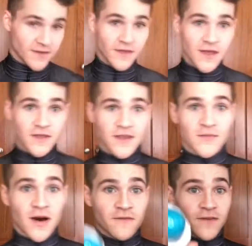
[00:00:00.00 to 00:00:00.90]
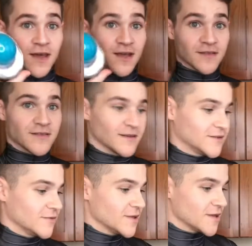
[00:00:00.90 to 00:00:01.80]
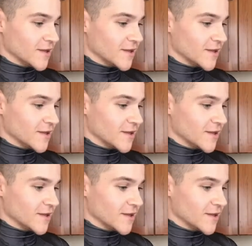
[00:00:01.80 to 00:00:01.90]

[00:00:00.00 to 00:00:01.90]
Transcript: They just come off and stick to each